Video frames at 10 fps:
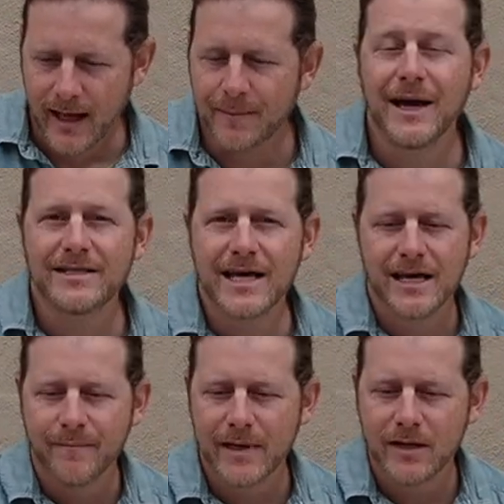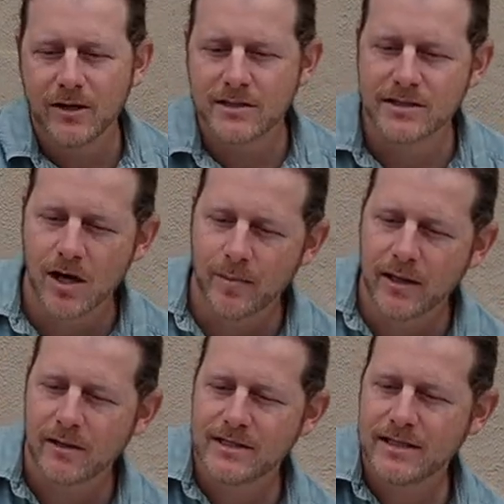It might take a minute or so, but
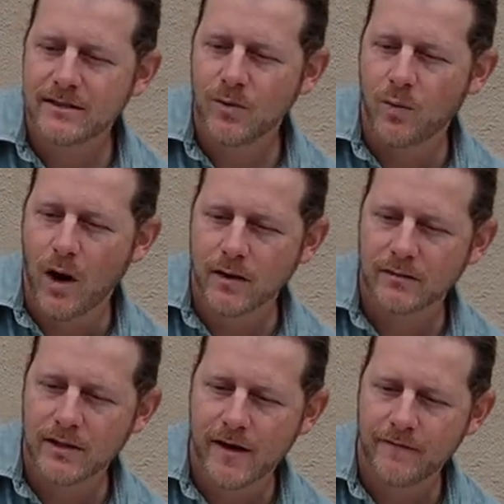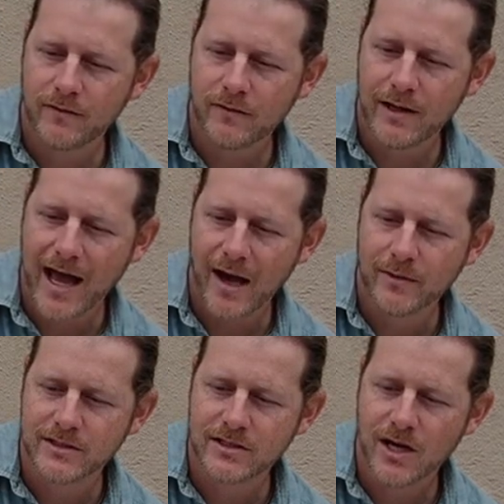you can see the water level,
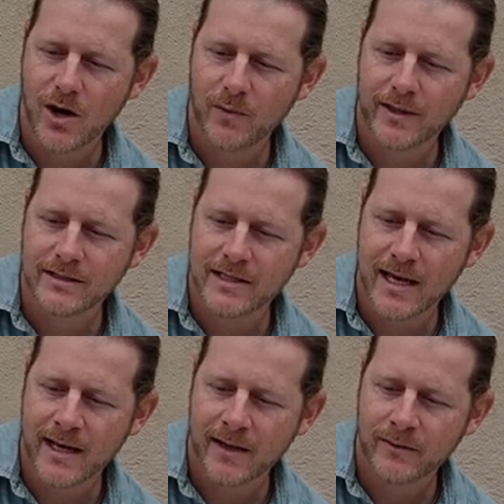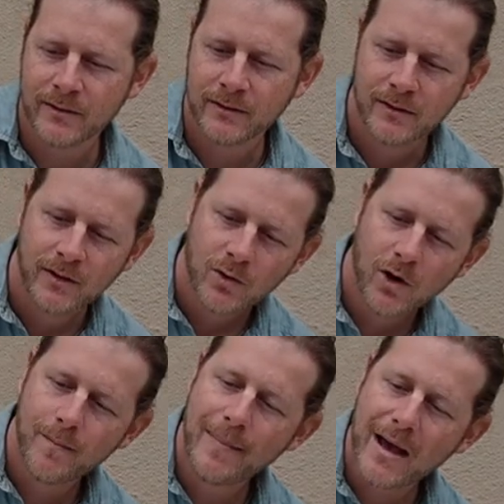how it's going down.
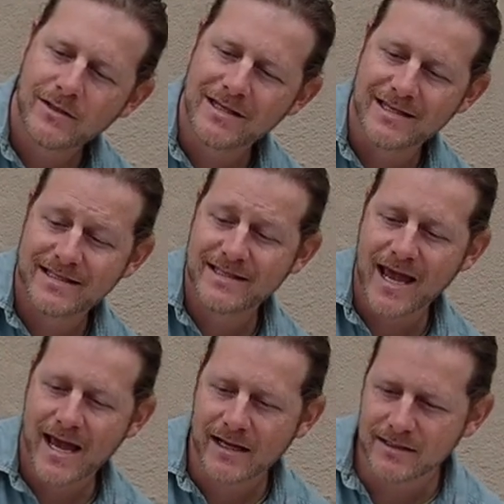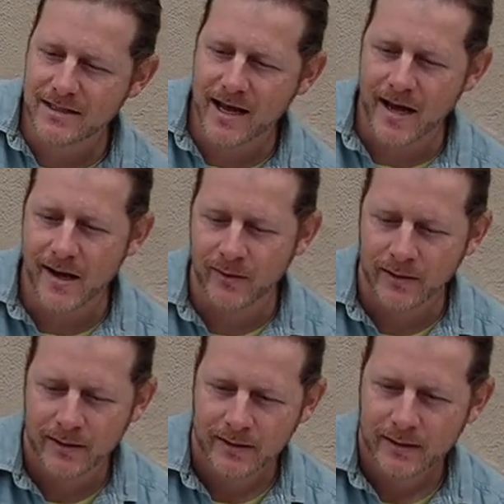We're about to the sand now.